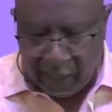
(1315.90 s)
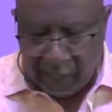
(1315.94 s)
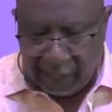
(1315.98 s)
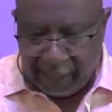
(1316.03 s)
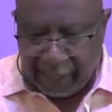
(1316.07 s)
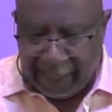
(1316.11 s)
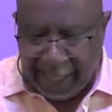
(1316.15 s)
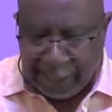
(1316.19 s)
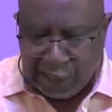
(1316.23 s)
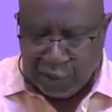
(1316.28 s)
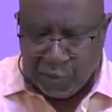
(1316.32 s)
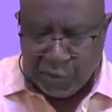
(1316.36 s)

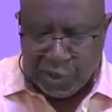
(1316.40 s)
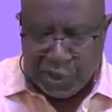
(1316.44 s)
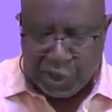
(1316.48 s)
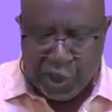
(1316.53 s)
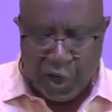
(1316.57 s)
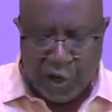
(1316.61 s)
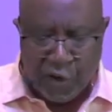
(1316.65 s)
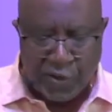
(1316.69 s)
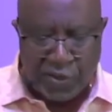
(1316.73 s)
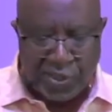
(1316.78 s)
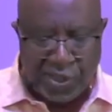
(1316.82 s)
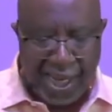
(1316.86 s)
Let's
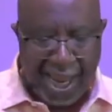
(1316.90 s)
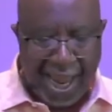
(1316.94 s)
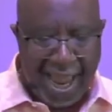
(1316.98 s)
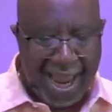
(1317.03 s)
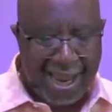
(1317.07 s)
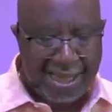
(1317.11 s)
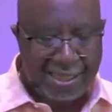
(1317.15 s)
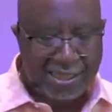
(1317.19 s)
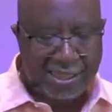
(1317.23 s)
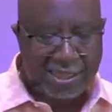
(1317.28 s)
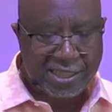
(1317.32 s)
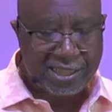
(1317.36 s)
return to
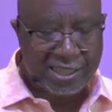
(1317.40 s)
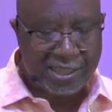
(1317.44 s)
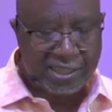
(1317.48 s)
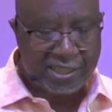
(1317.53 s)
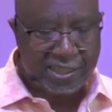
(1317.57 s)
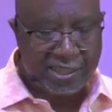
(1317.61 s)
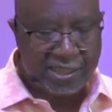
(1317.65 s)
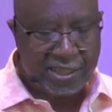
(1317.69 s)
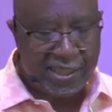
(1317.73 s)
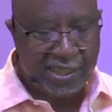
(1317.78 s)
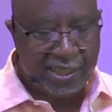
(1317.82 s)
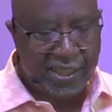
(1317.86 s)
Acts
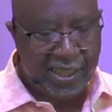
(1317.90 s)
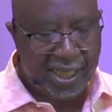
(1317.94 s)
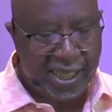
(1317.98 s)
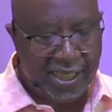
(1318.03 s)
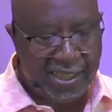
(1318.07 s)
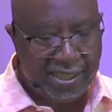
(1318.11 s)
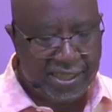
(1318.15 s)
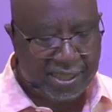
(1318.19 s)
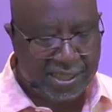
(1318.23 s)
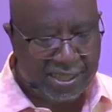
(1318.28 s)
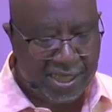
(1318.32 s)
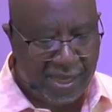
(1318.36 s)
16
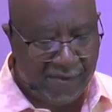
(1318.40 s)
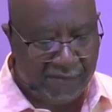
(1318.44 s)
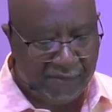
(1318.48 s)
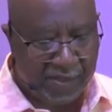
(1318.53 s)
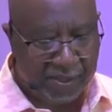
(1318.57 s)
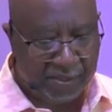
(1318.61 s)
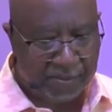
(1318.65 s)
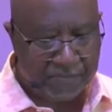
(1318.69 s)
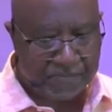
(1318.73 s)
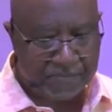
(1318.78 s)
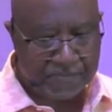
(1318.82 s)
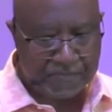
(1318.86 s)
and 7.
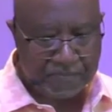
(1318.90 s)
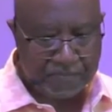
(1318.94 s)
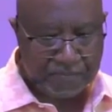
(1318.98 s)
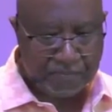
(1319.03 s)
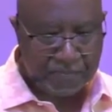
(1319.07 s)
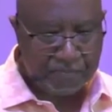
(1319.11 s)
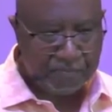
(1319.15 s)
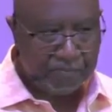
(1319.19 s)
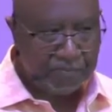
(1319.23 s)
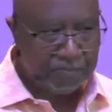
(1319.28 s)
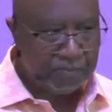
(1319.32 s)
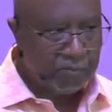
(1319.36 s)

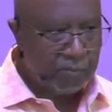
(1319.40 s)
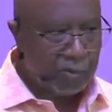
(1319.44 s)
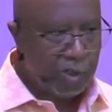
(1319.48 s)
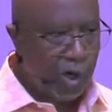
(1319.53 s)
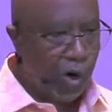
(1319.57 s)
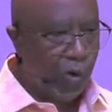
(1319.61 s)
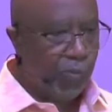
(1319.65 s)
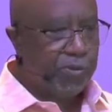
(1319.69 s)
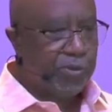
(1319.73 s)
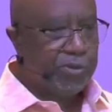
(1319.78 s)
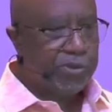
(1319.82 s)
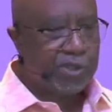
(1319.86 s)

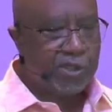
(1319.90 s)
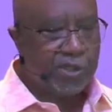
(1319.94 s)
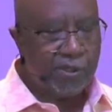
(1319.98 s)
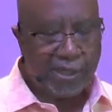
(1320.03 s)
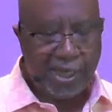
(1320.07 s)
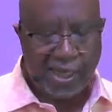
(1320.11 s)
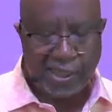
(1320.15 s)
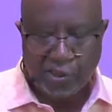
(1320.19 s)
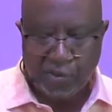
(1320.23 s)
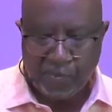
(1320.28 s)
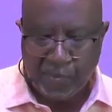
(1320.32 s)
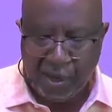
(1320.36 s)
Hope you still
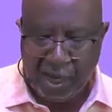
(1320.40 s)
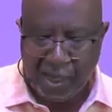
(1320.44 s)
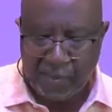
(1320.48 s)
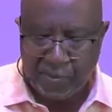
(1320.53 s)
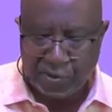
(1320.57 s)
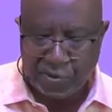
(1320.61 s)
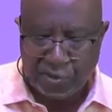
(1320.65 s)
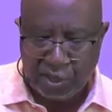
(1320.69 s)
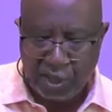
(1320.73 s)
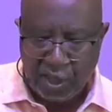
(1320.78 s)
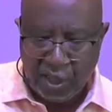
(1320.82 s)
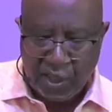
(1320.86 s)
got your
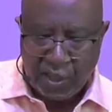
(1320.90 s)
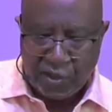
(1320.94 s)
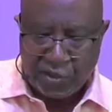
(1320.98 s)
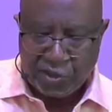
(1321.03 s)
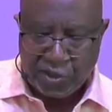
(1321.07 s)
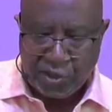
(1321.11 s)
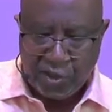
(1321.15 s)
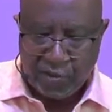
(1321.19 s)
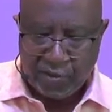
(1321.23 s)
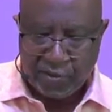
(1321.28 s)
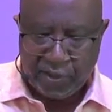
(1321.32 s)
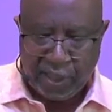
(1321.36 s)
Bibles
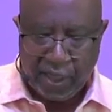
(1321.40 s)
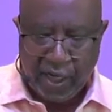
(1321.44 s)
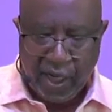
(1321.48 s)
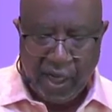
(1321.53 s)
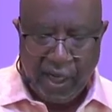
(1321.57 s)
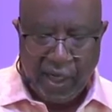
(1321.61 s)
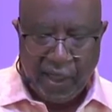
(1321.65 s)
turned there.